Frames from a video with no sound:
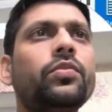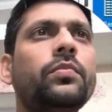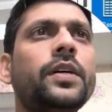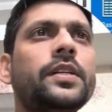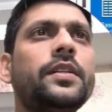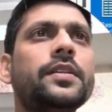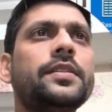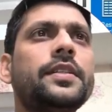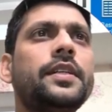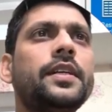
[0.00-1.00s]
merge this
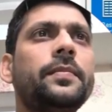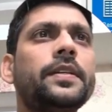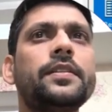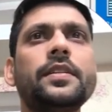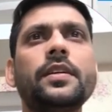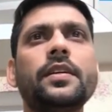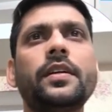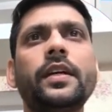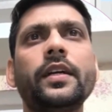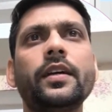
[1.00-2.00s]
city passenger rating.